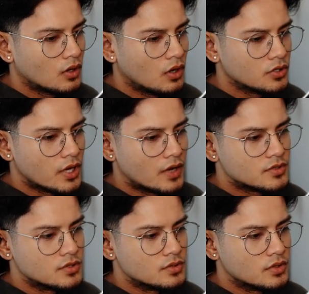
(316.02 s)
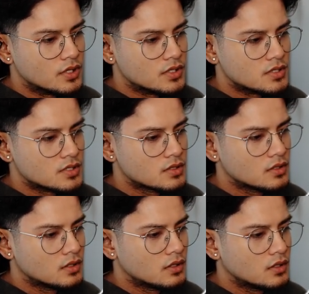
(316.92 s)
all you have to do is,
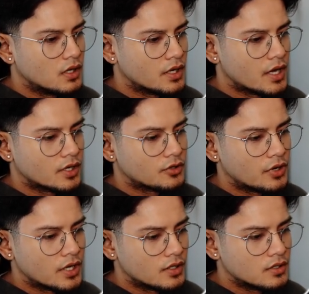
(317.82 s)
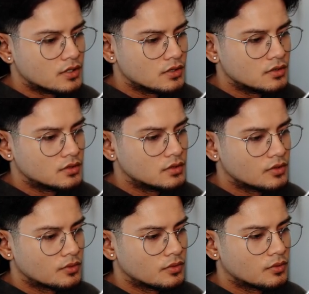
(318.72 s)
again, create,
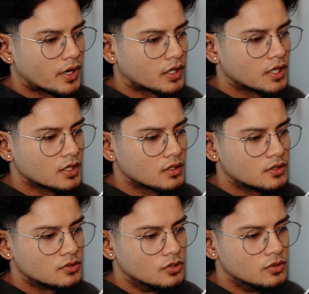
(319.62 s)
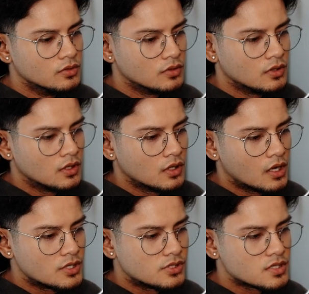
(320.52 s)
right click, new,
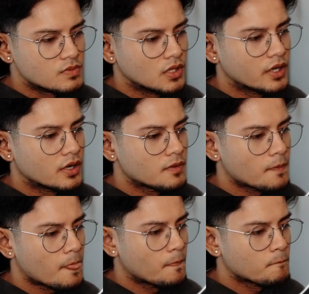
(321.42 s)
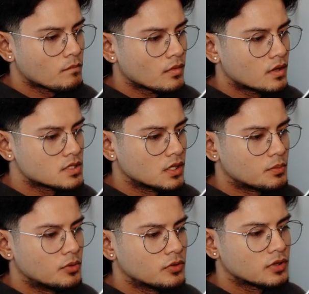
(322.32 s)
adjustment layer,
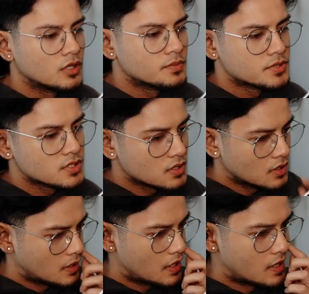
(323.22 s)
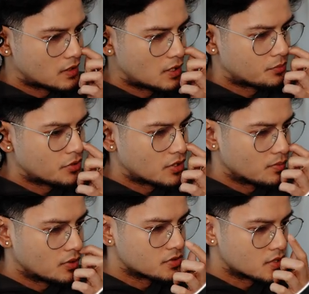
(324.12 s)
select both clips, and then
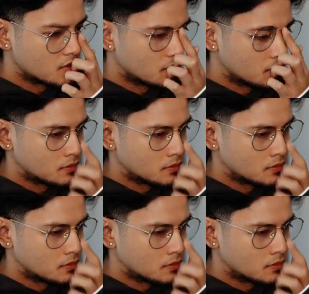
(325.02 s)
pre-compose it.